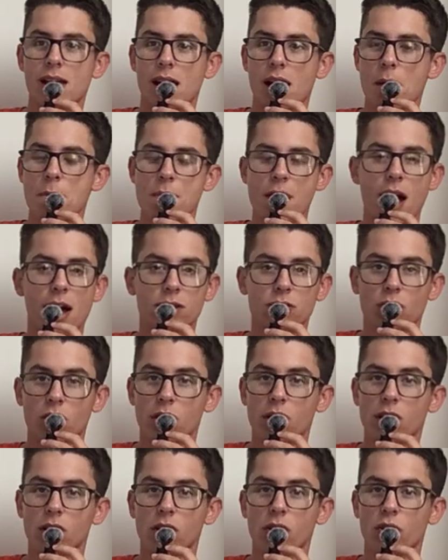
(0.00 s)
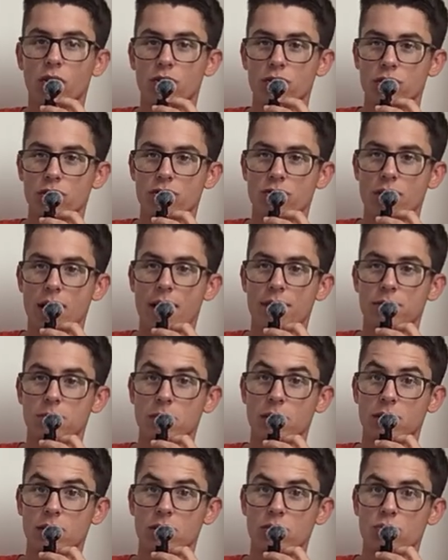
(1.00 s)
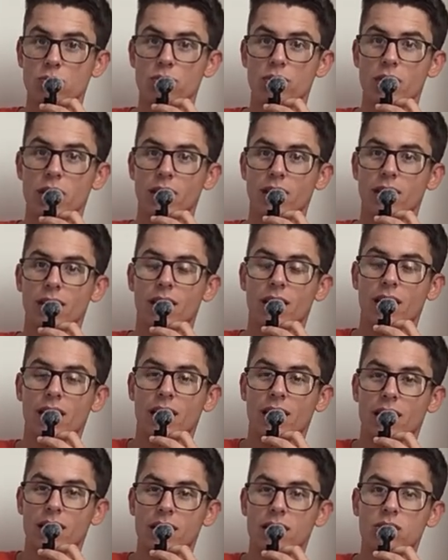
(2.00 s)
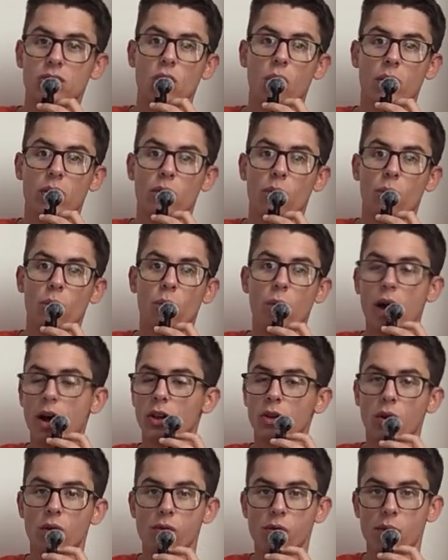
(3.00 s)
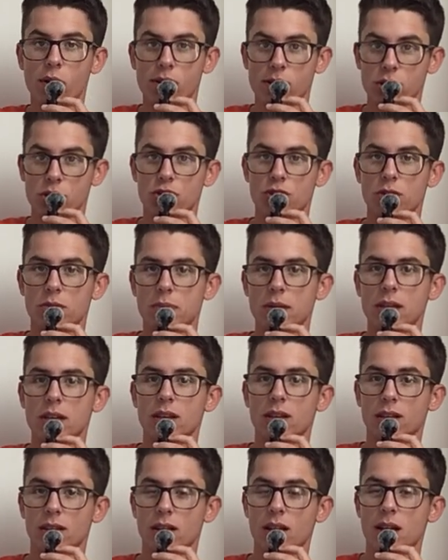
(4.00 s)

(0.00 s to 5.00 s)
I'm not targeting Hurts in drafts because I do think he's going well over where he should be.